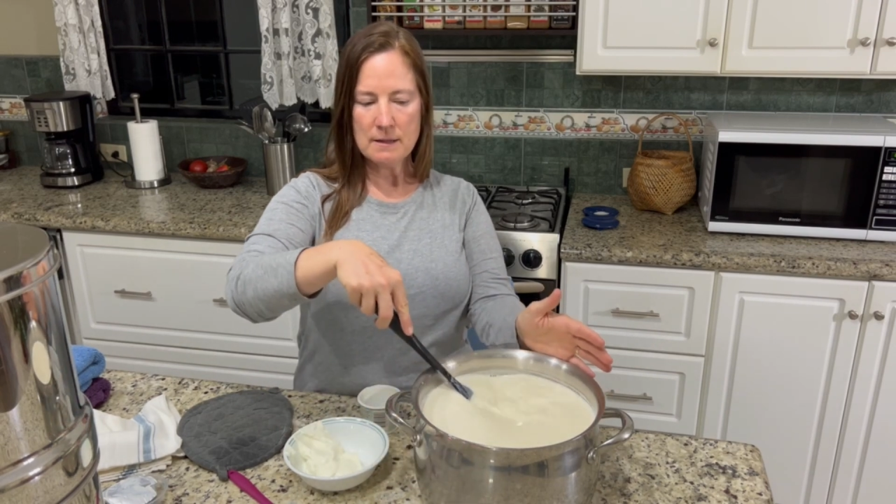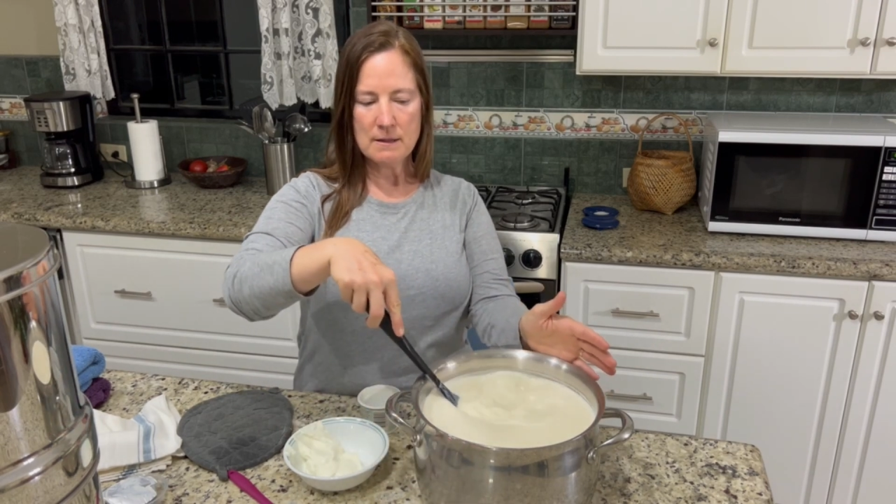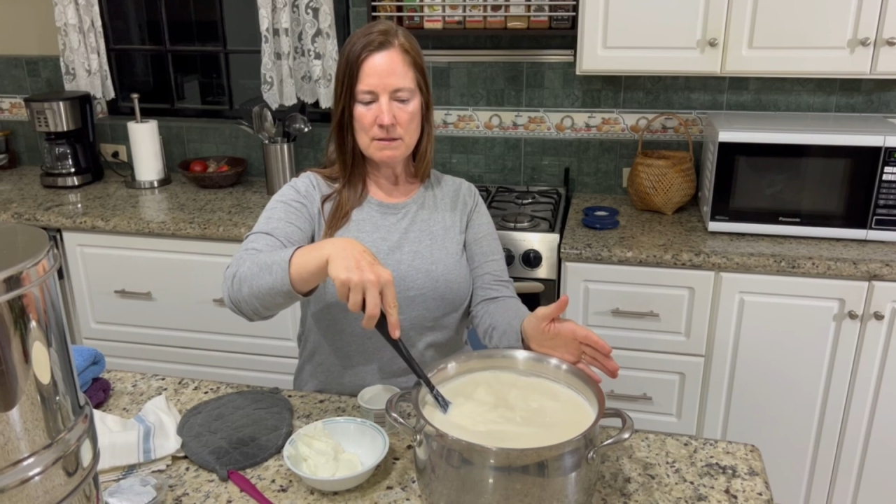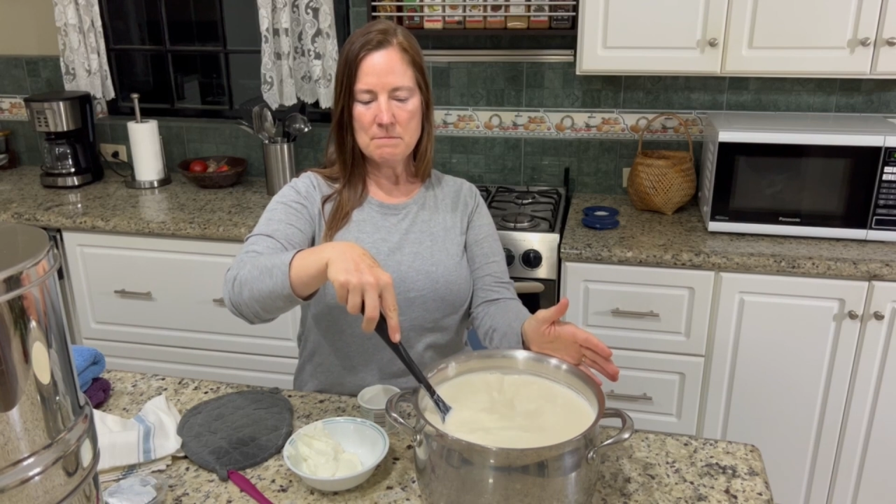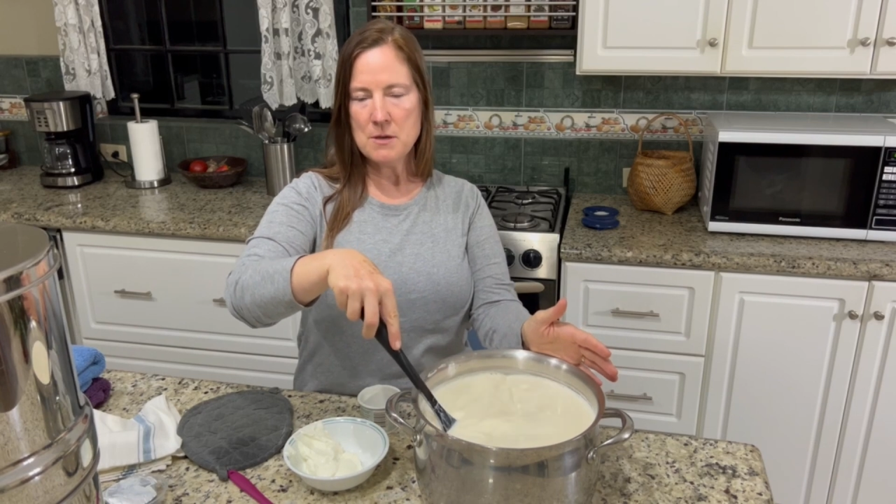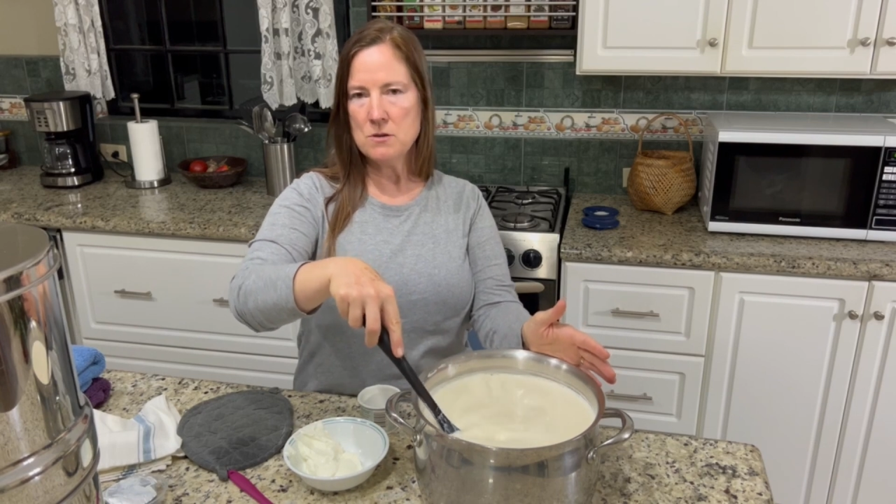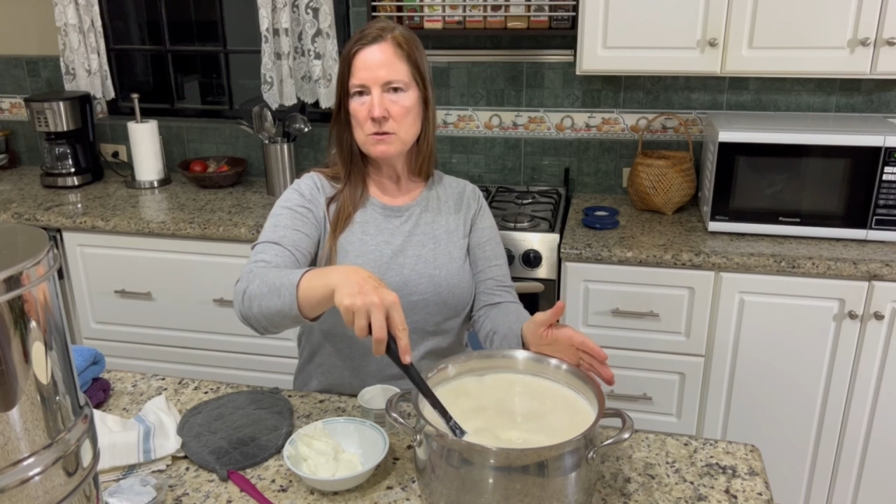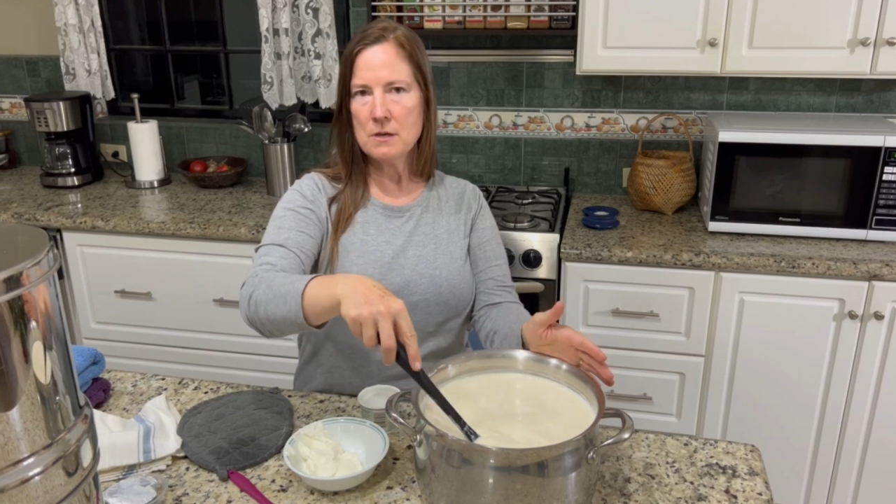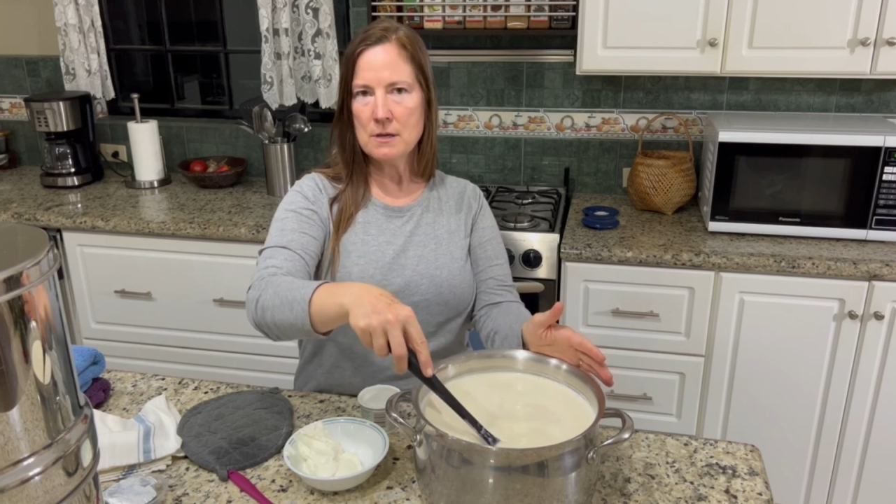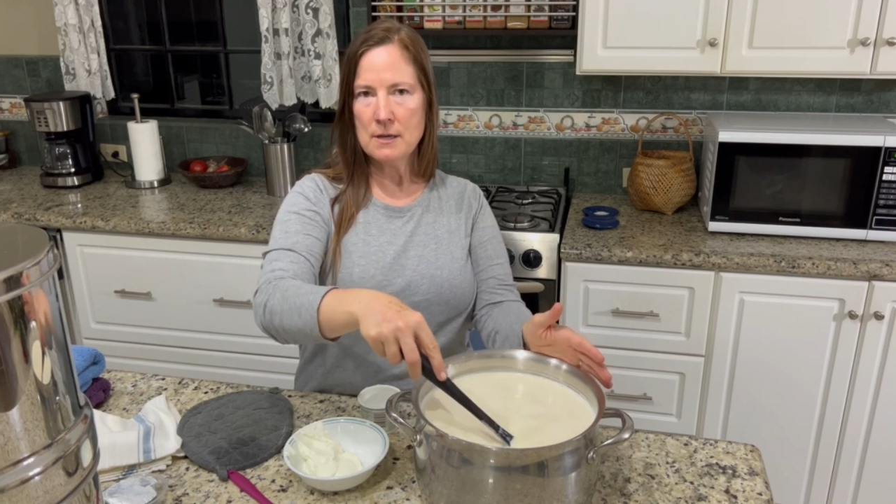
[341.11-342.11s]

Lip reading: the milk